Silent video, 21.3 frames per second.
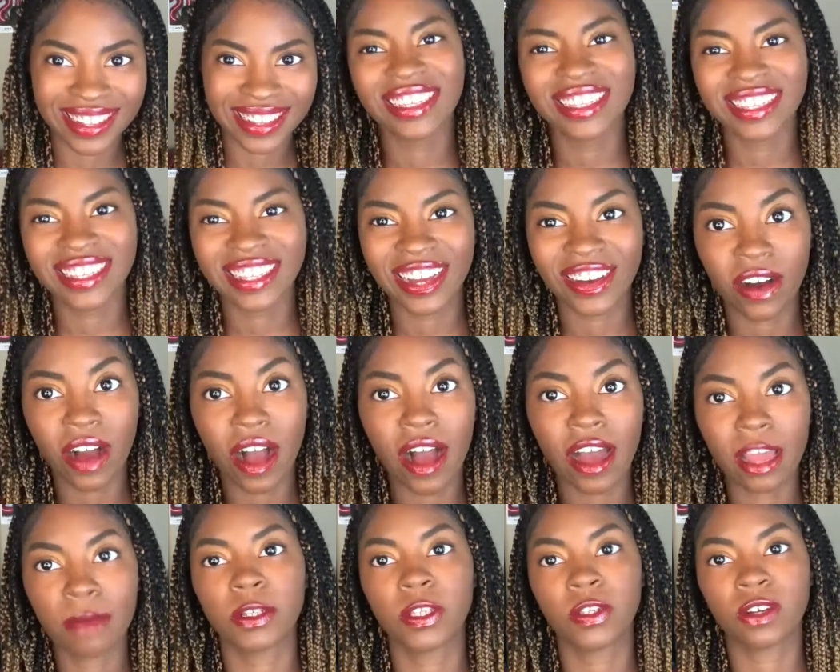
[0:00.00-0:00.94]
So,
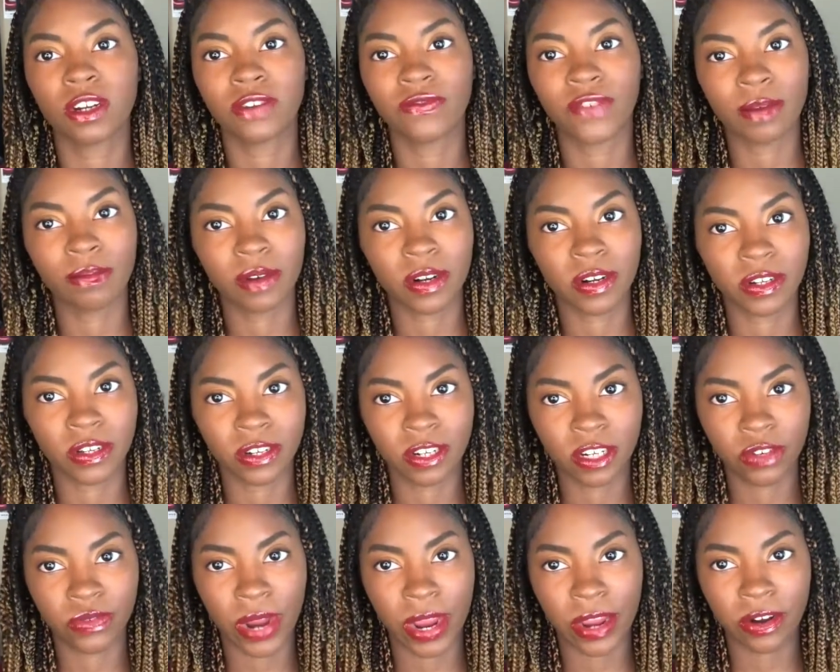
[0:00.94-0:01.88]
I'm a certified personal
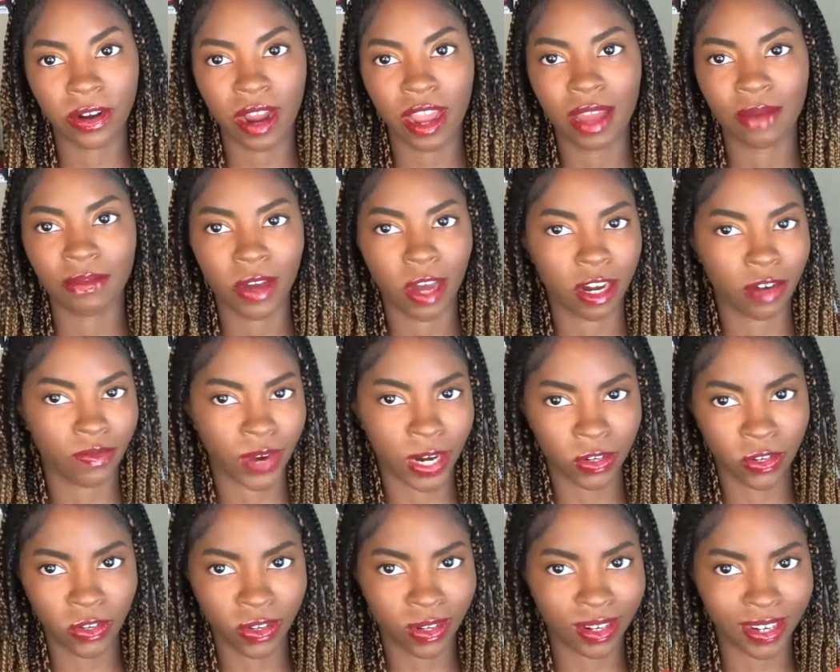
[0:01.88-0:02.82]
trainer. I am not a
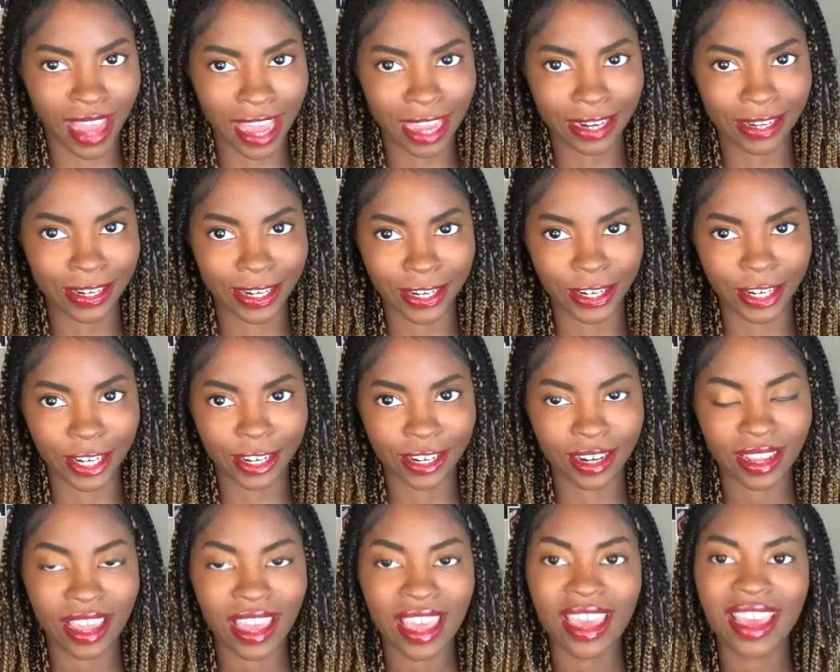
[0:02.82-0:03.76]
registered dietitian.
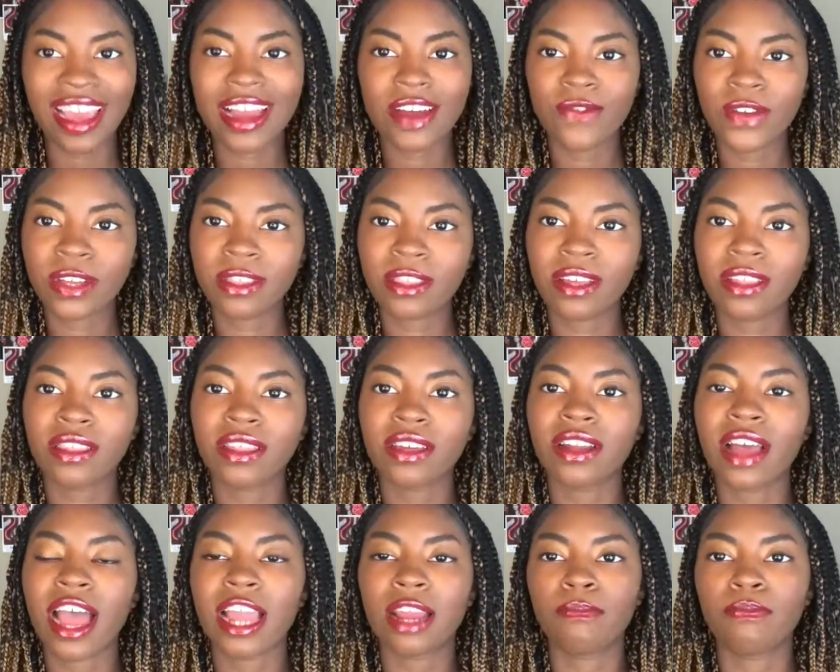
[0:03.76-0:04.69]
Everything
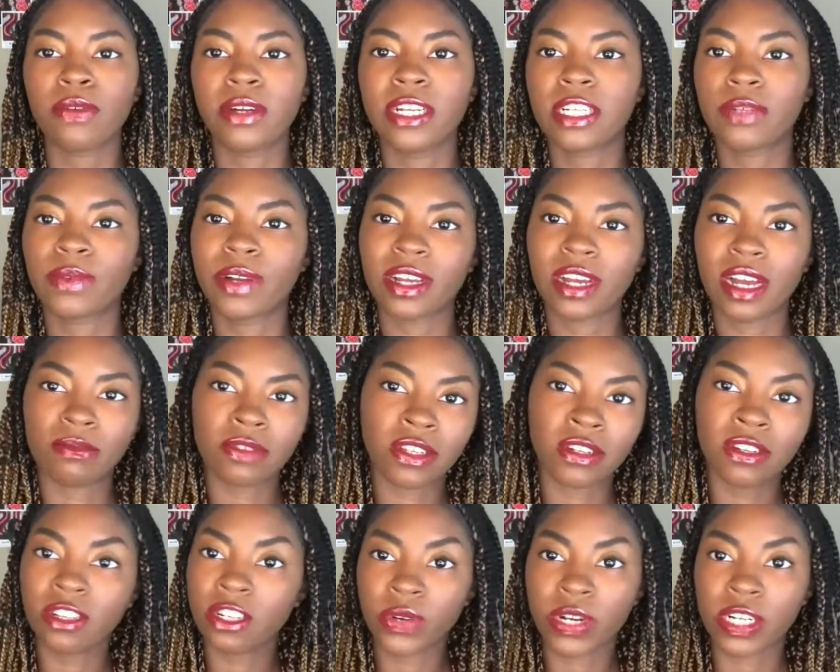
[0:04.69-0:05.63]
that I preach when it comes to
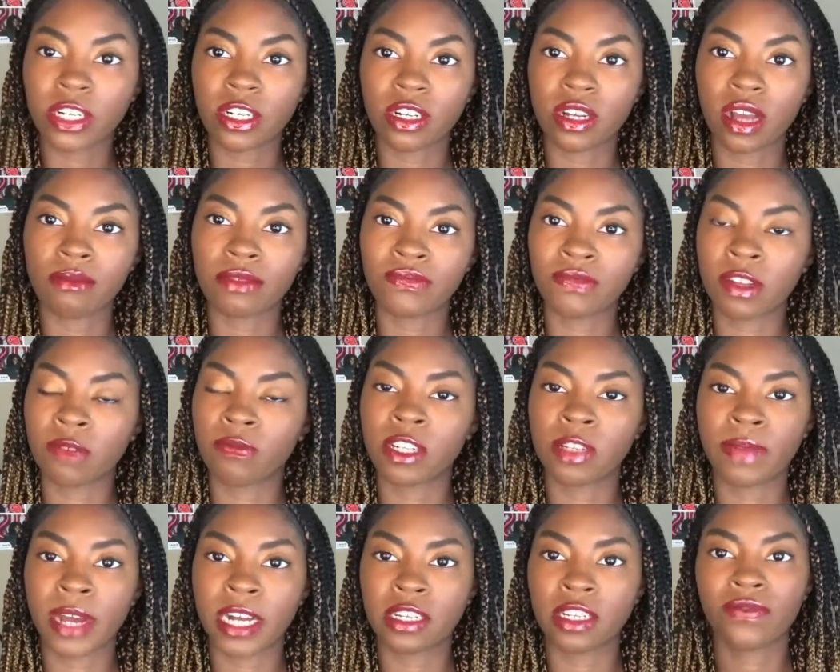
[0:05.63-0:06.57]
nutrition comes from the
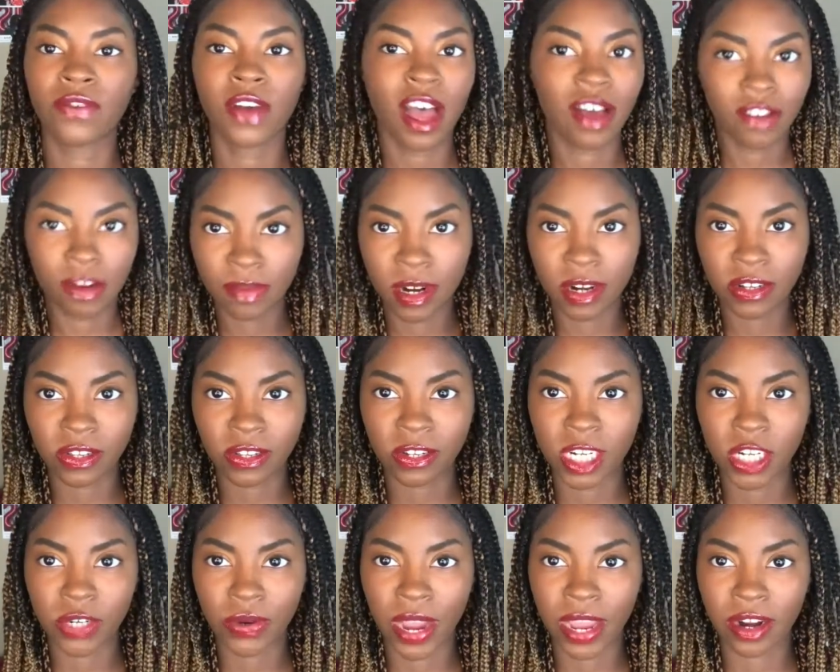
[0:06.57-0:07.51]
perspective of a personal
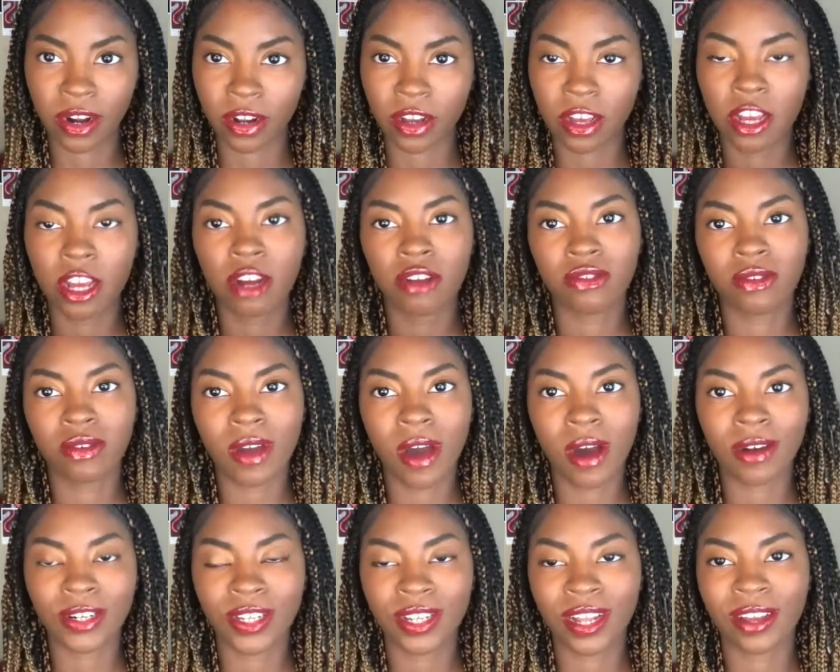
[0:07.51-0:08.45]
trainer through
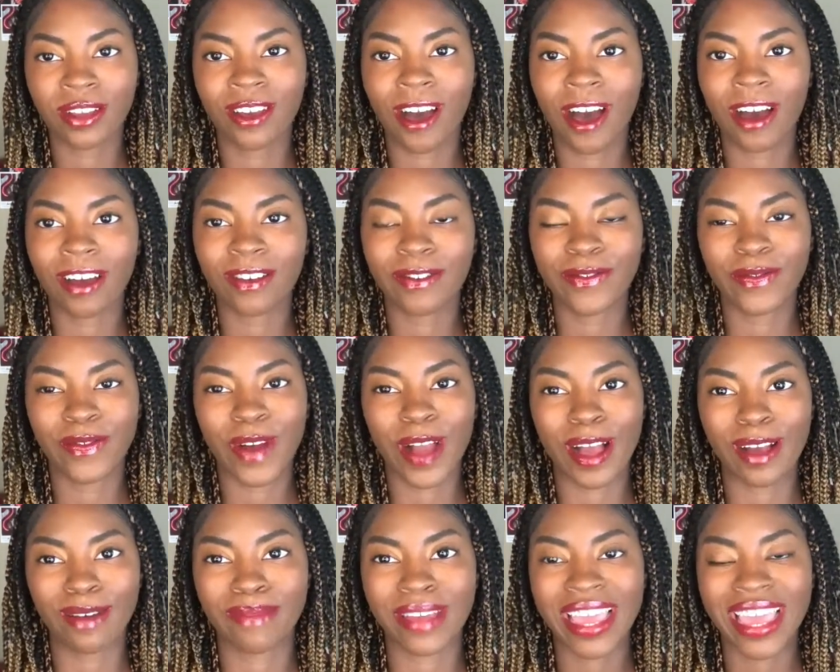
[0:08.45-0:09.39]
knowledge that I got
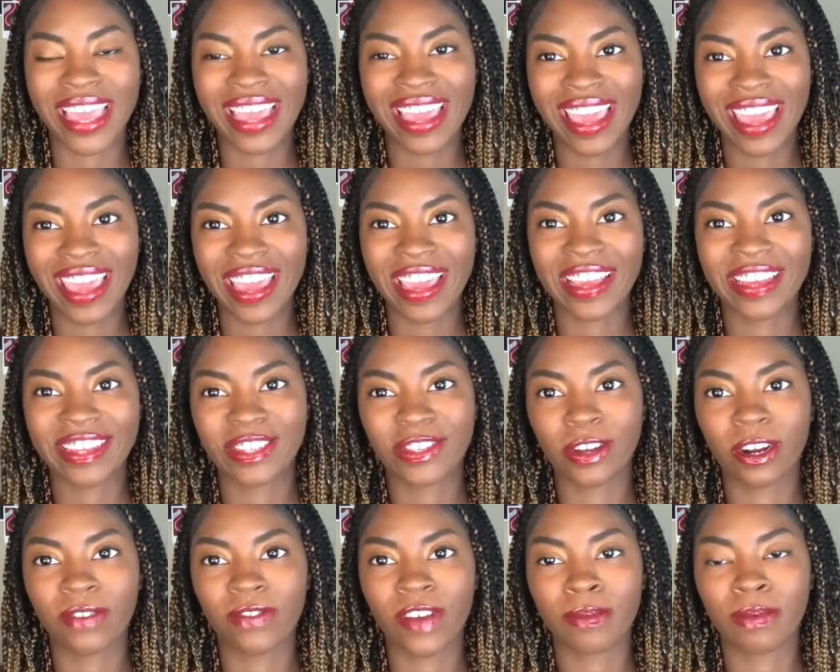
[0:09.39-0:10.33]
from a
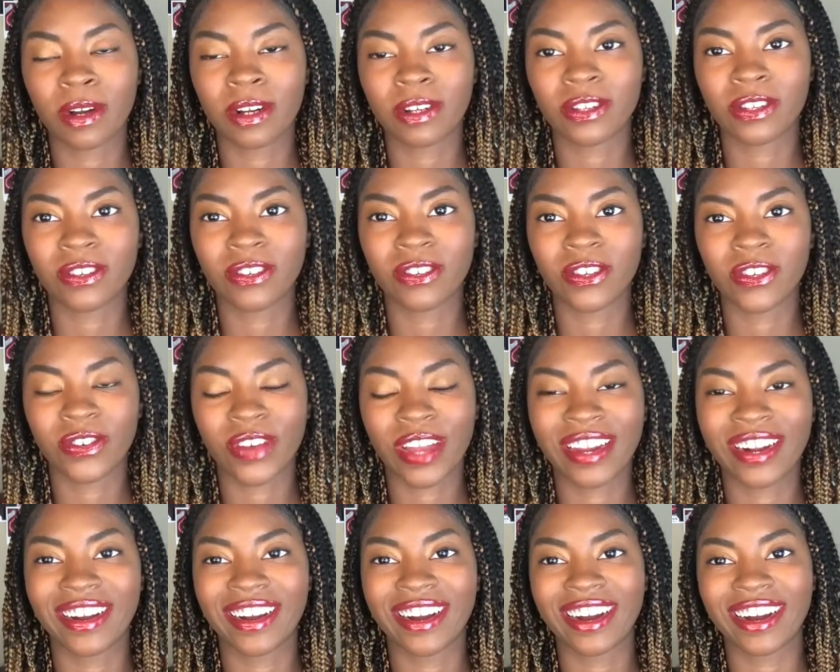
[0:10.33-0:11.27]
certified personal
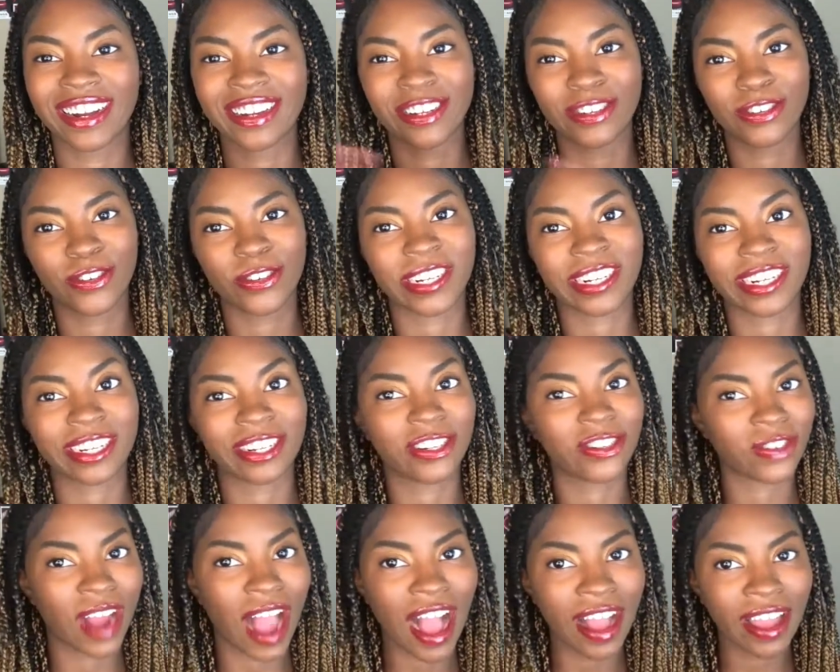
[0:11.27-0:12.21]
trainer nutrition
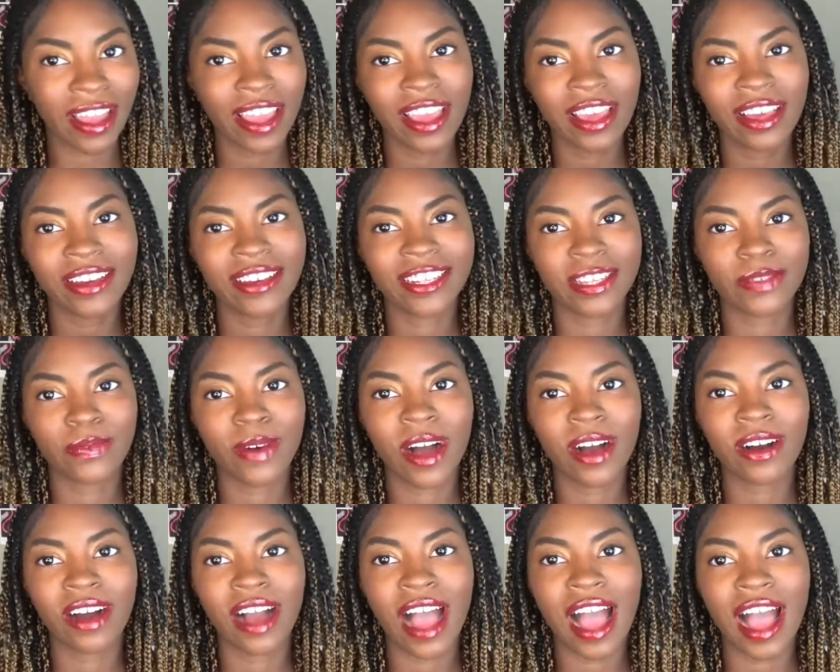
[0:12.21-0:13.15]
track, as
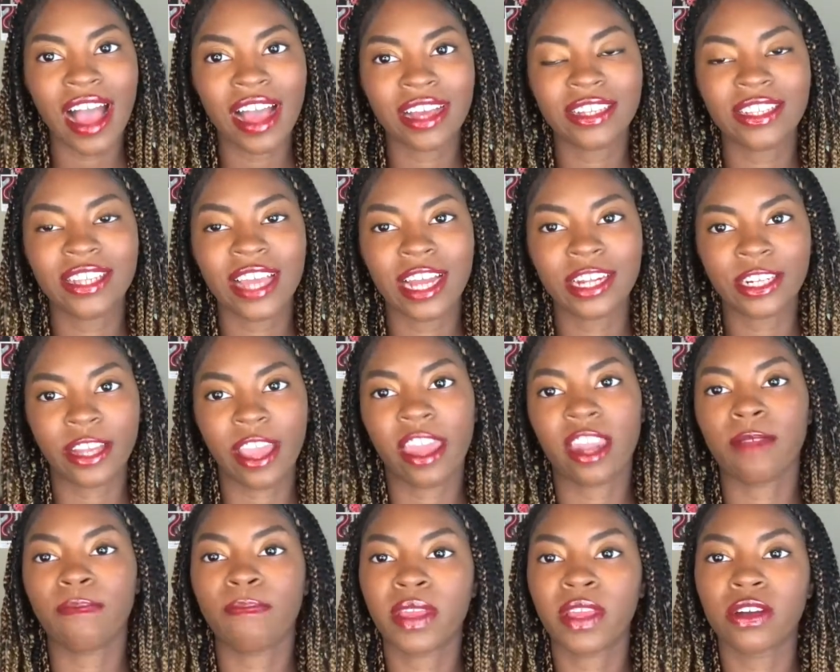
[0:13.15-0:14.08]
well as
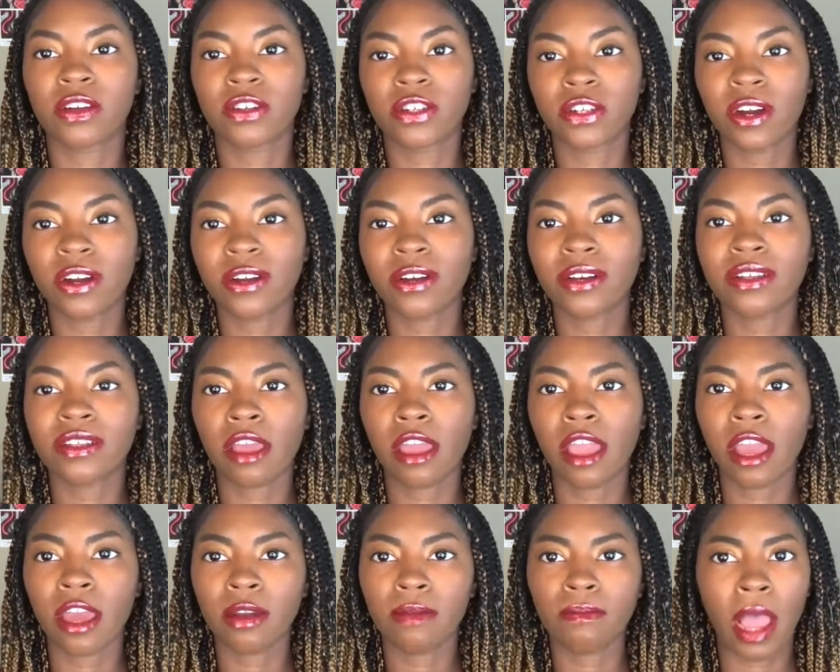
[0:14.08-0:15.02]
educated peer journals
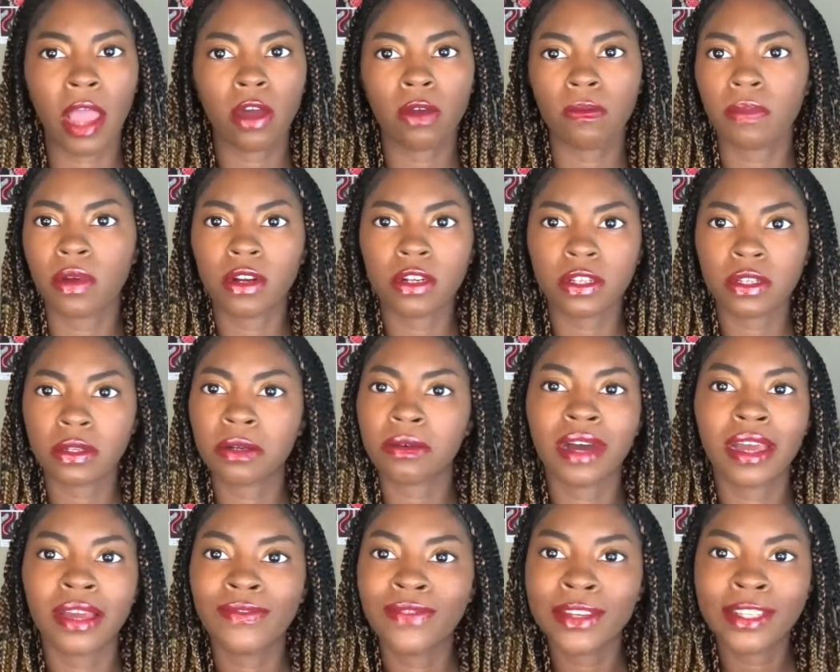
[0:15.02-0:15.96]
and my own personal
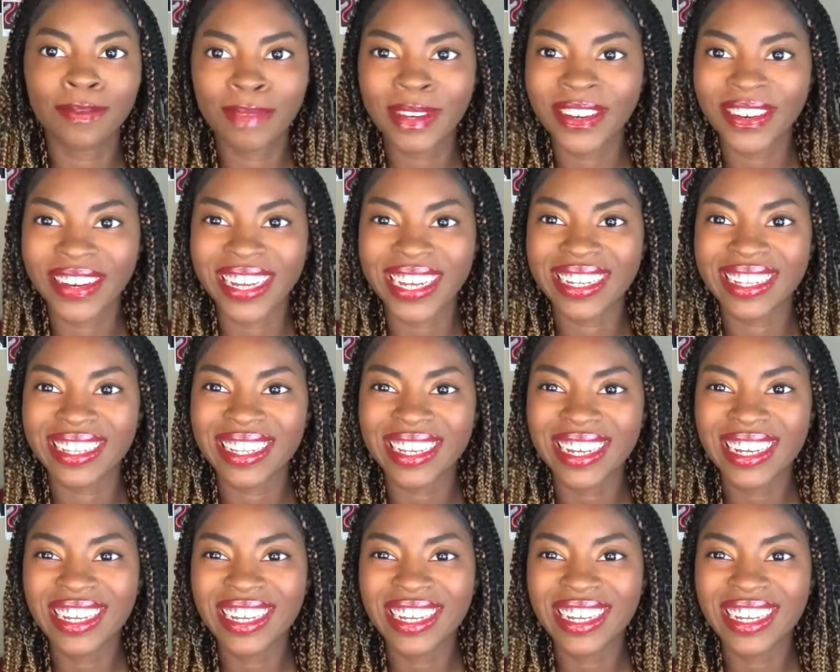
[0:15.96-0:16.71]
life experience.